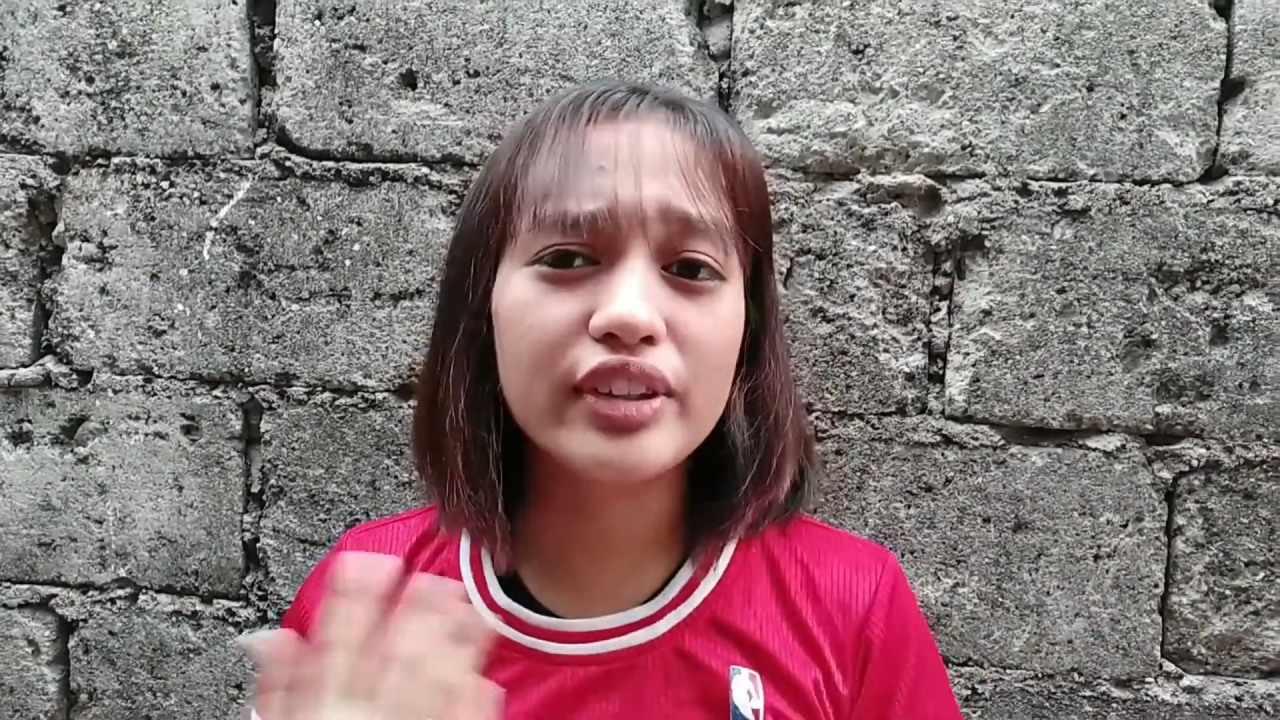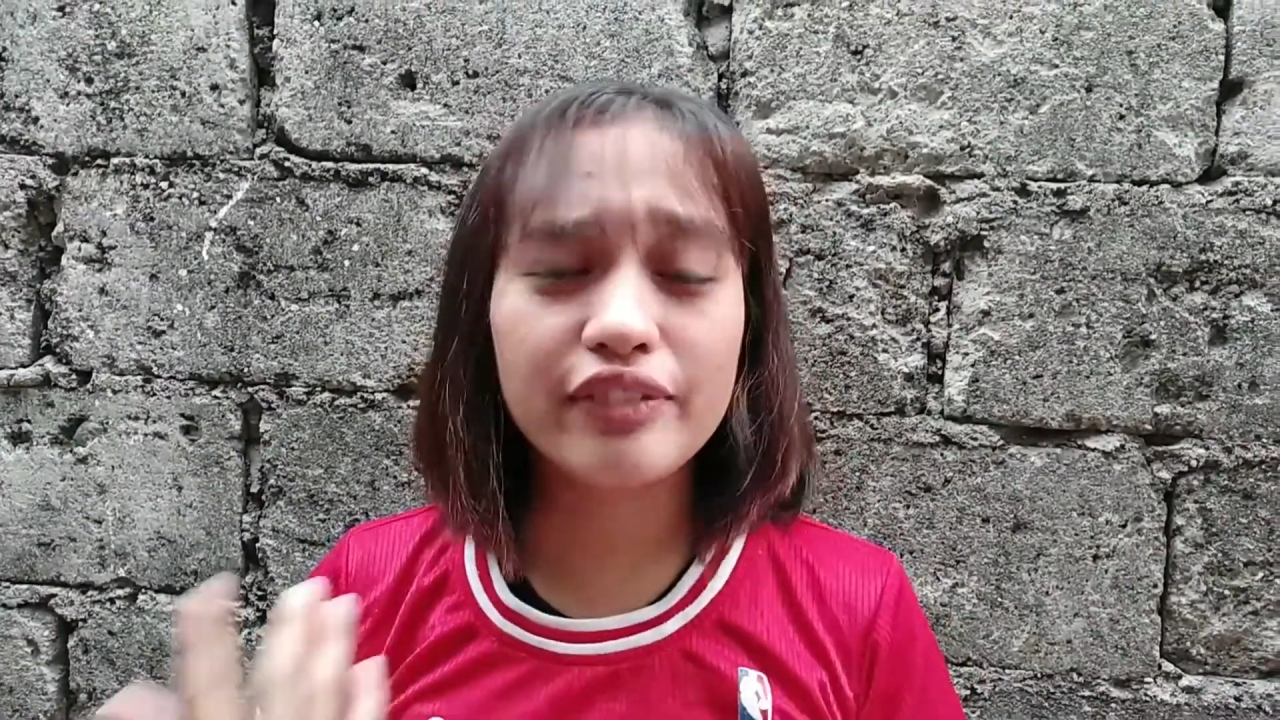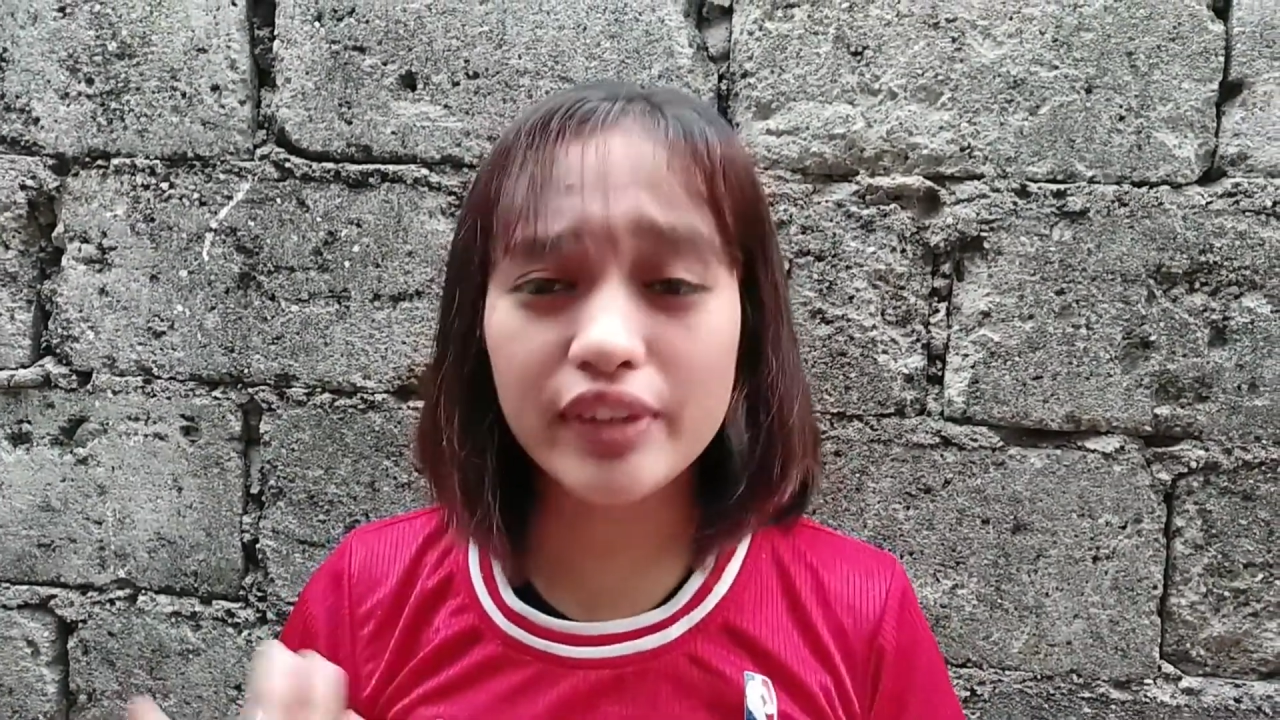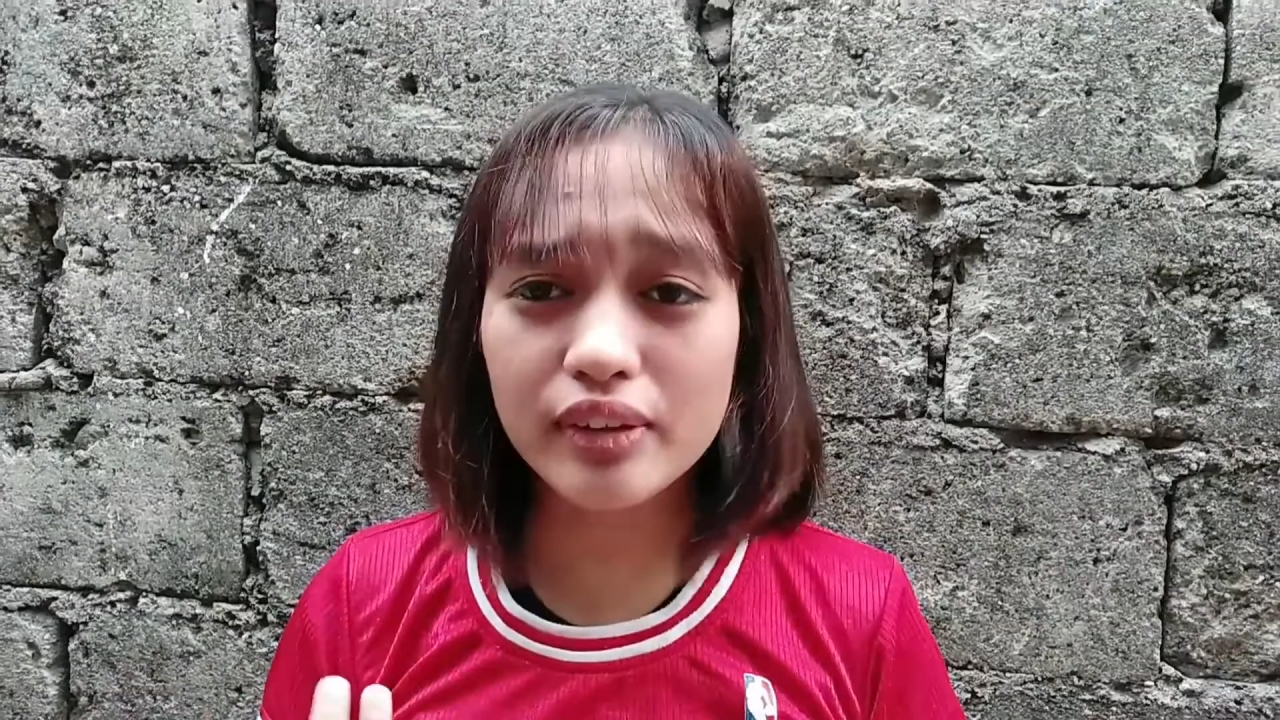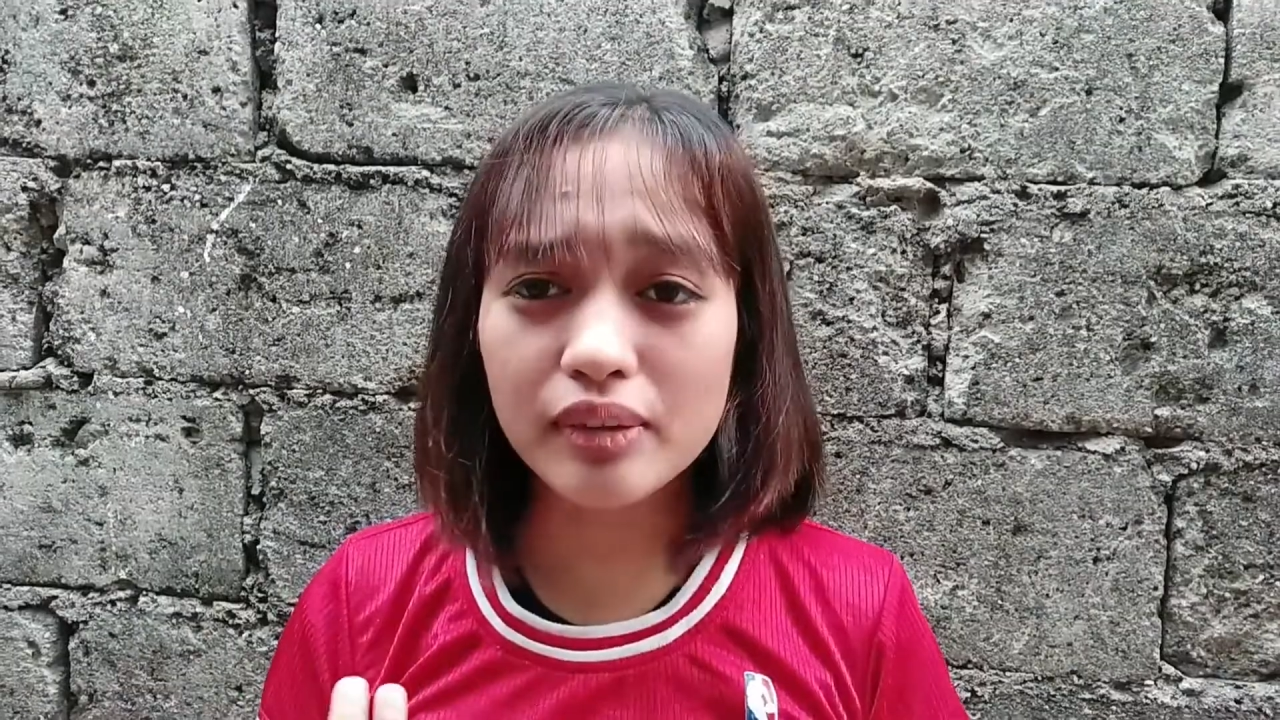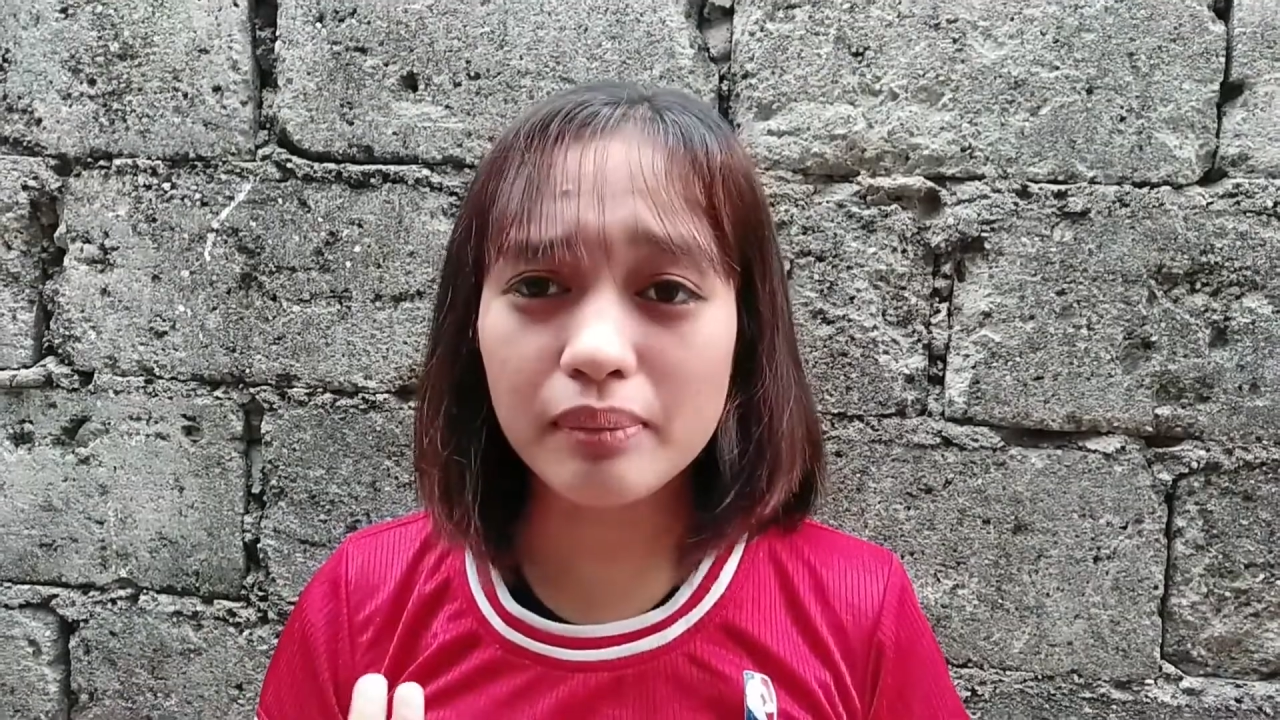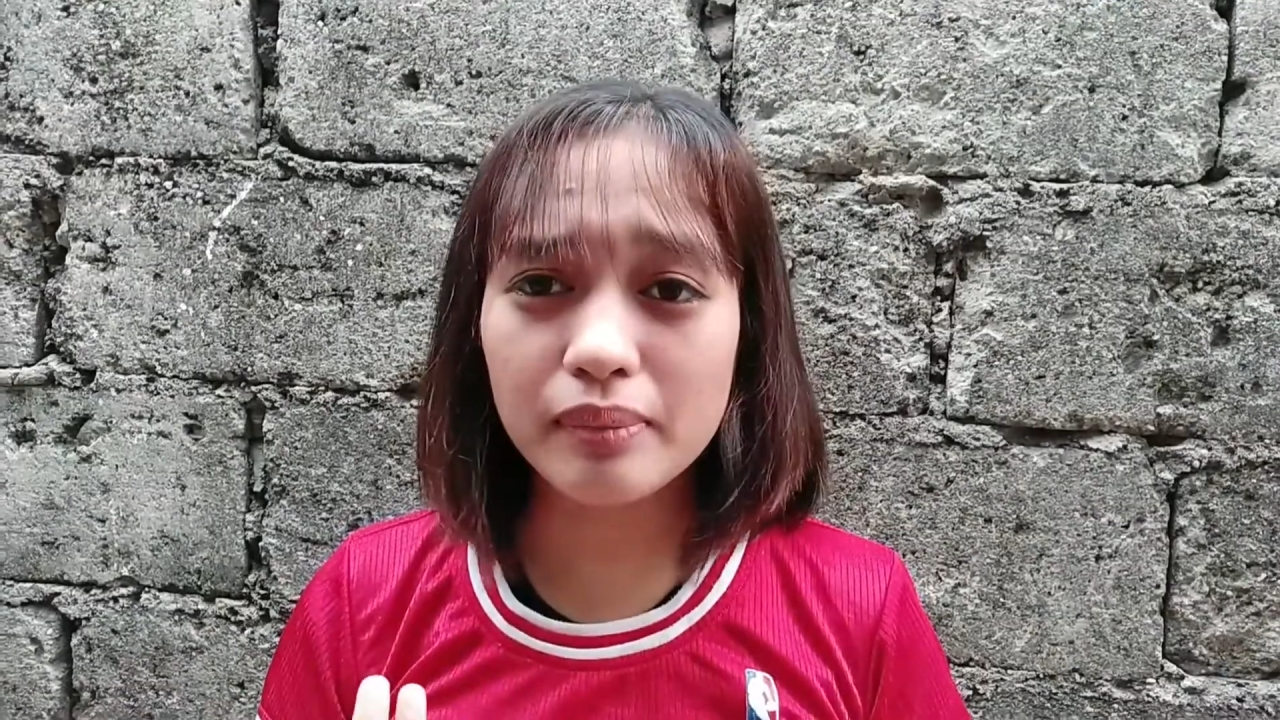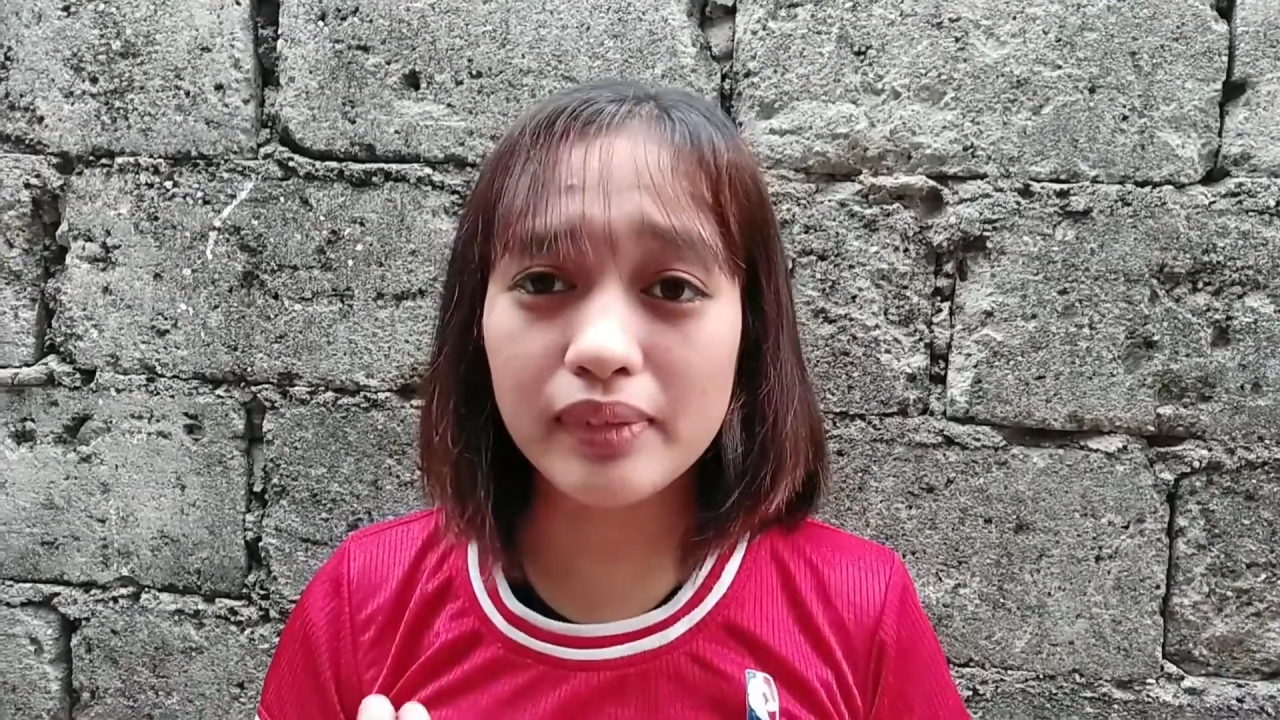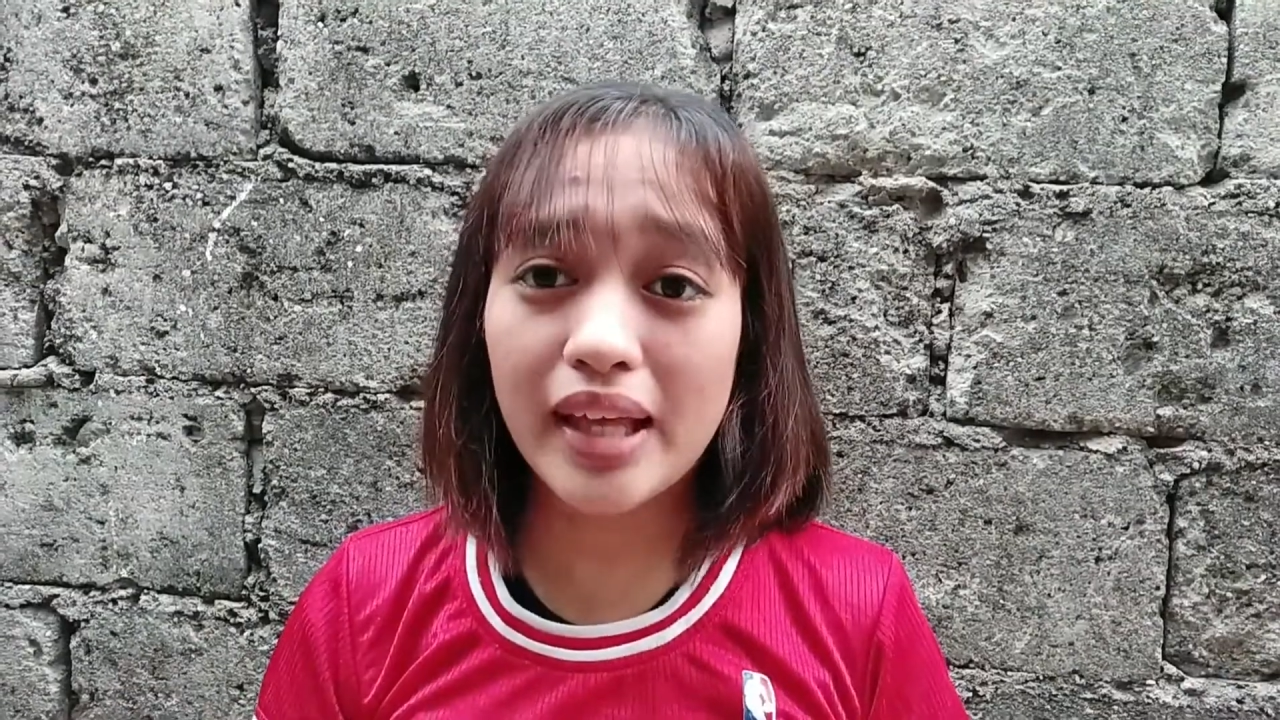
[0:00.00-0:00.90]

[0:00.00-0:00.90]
difficult